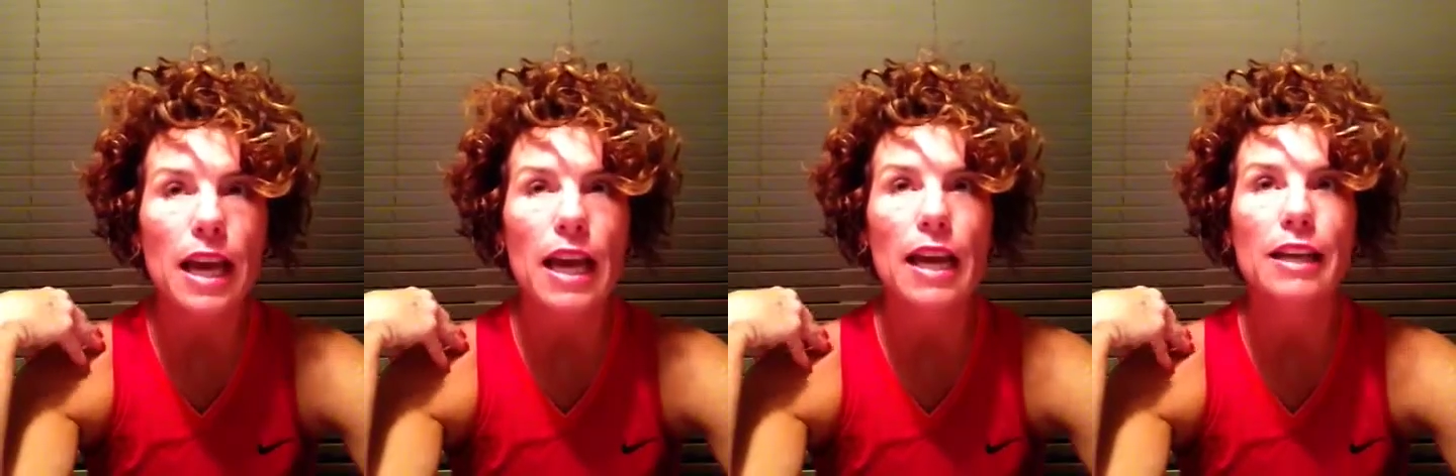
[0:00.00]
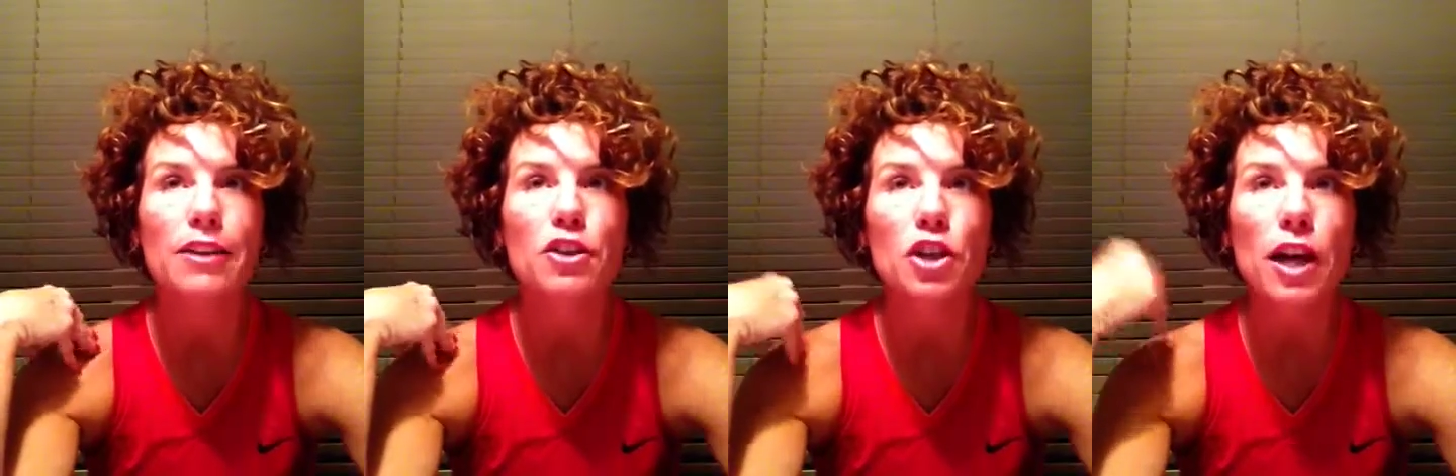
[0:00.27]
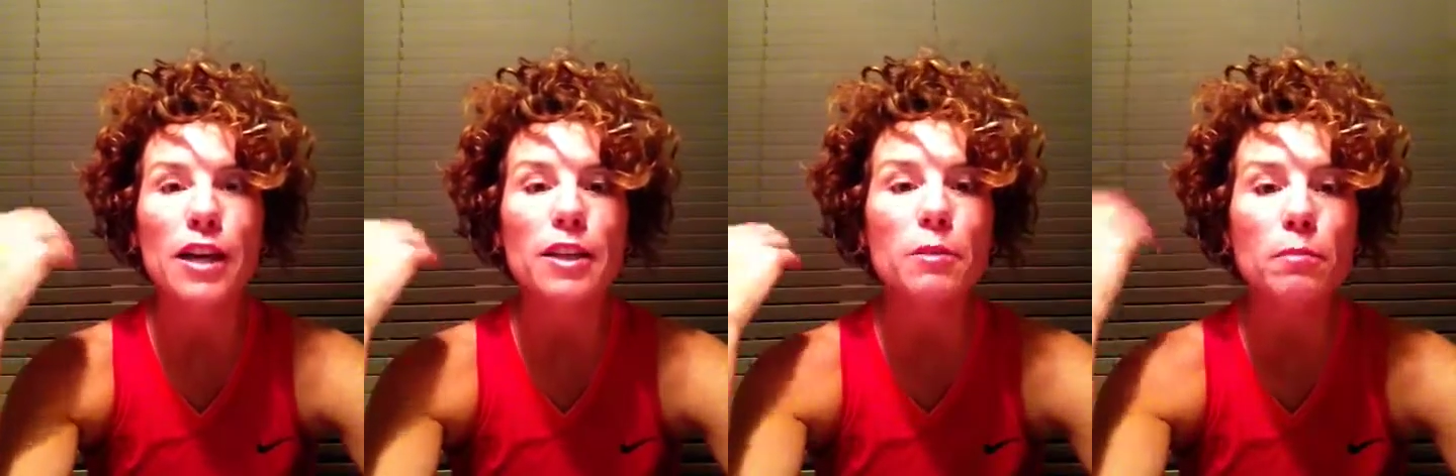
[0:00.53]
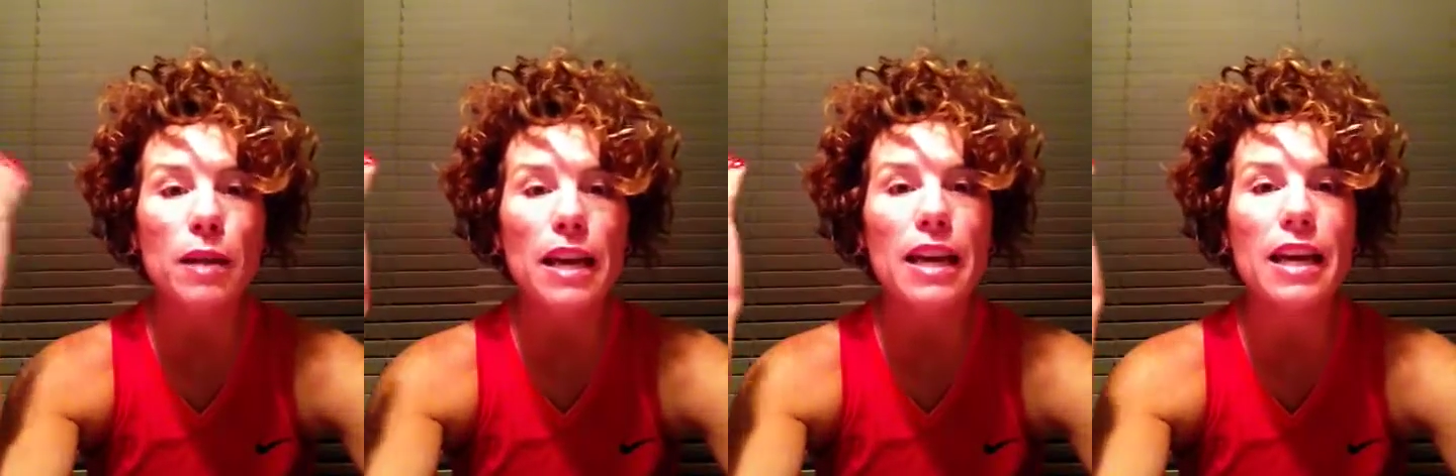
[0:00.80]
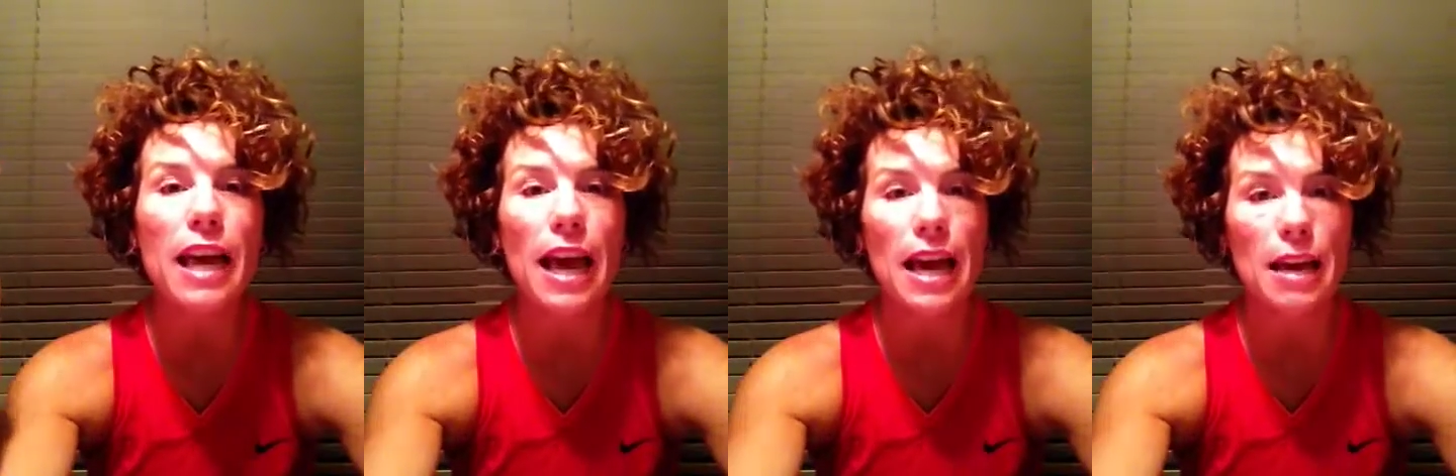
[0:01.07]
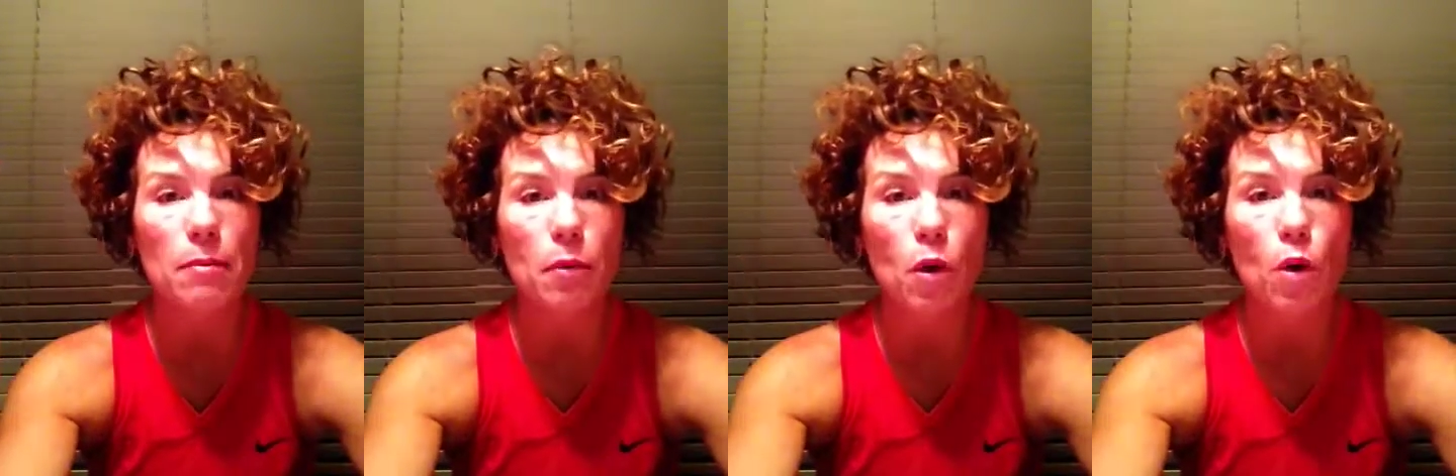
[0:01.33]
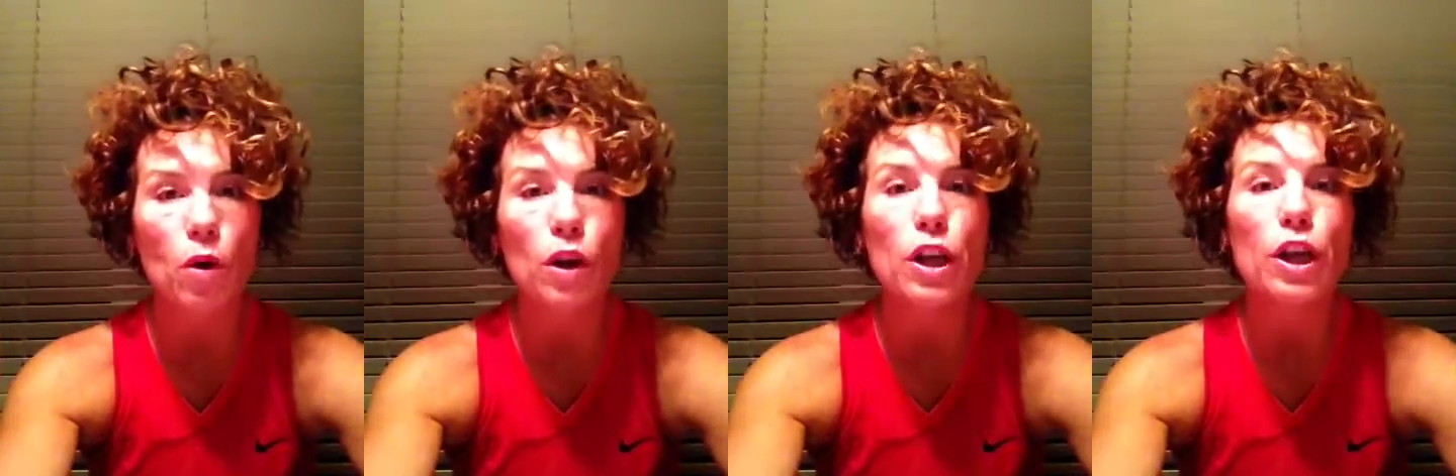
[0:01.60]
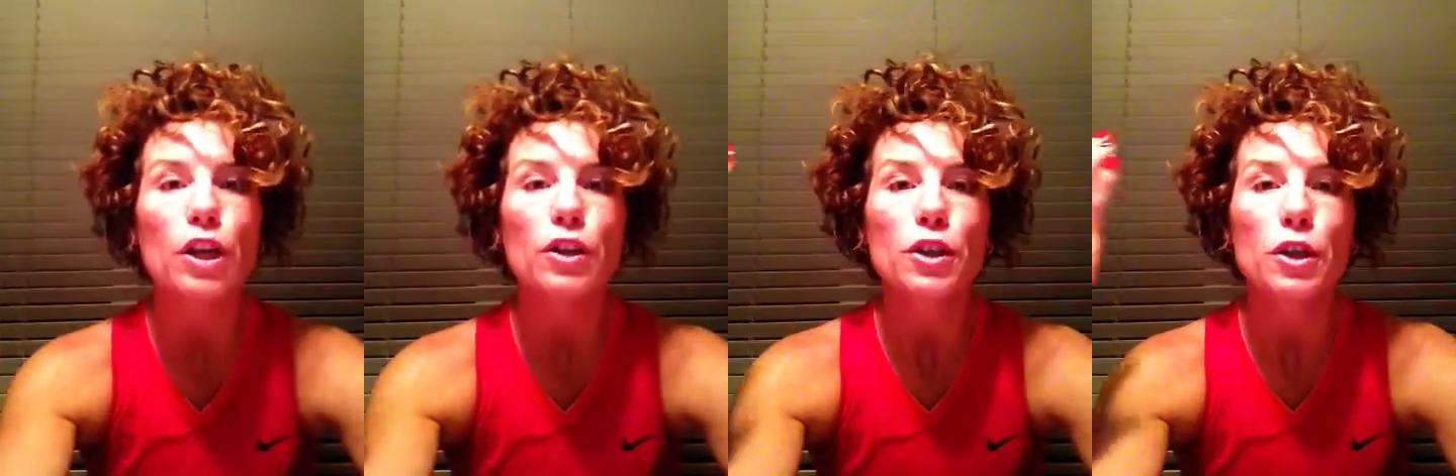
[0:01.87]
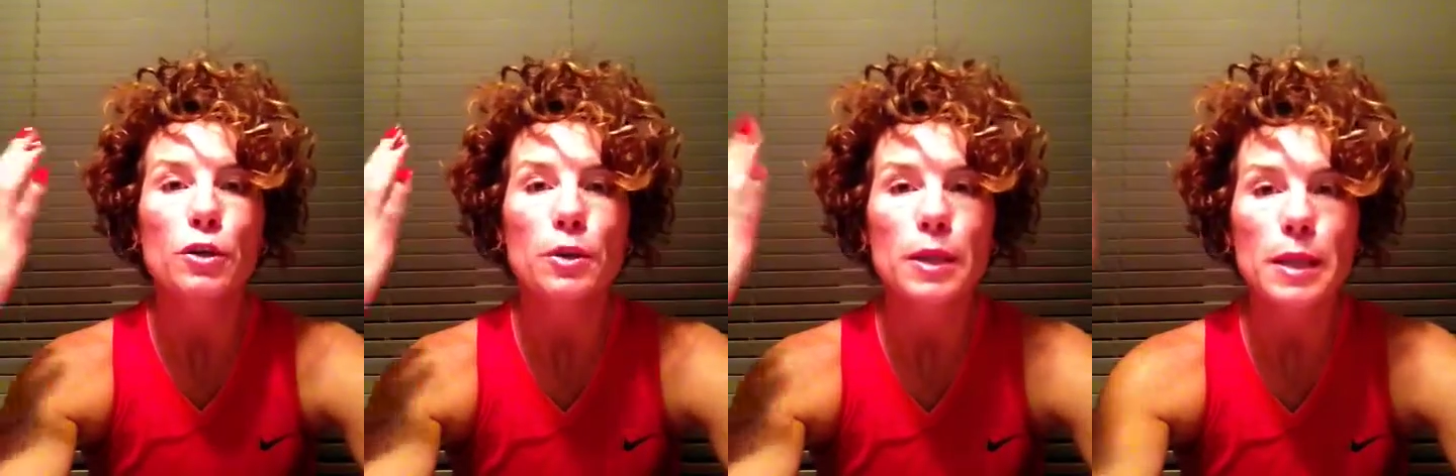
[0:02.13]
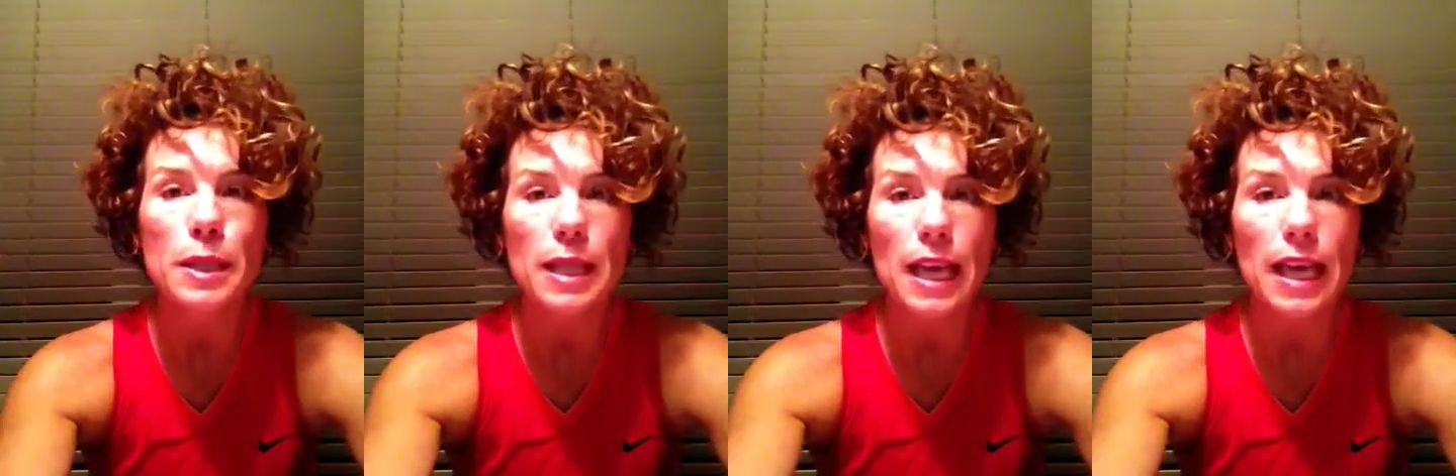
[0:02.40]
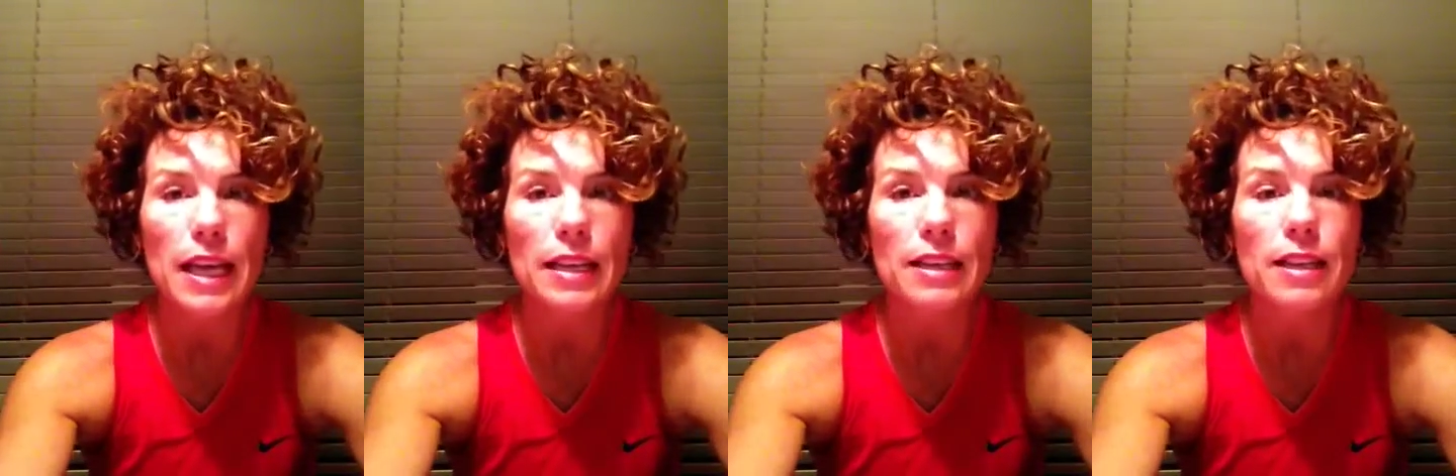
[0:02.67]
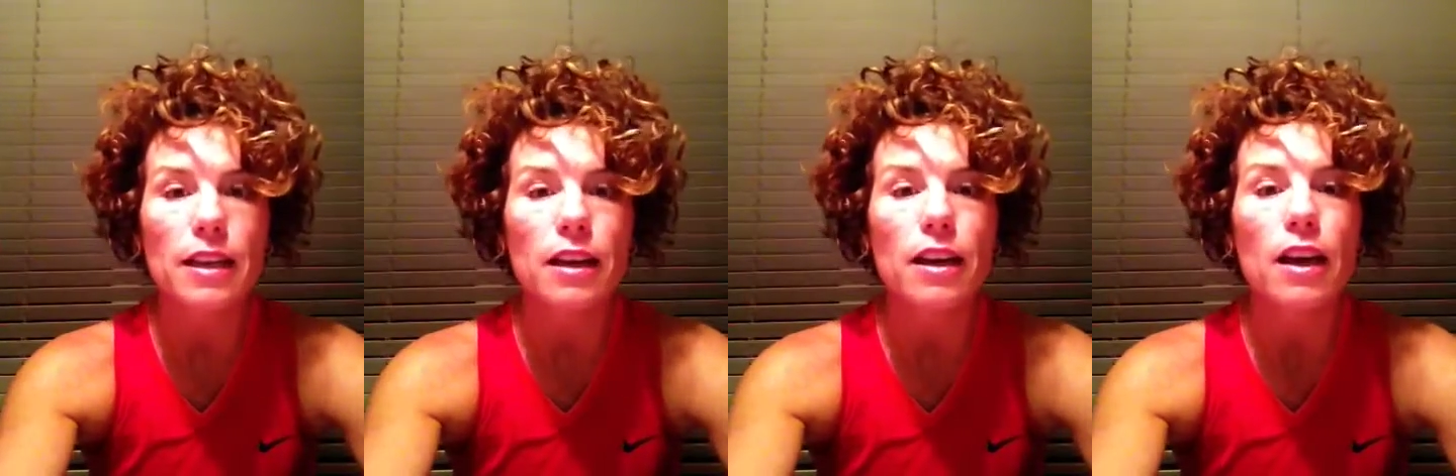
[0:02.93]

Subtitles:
And just being able to sit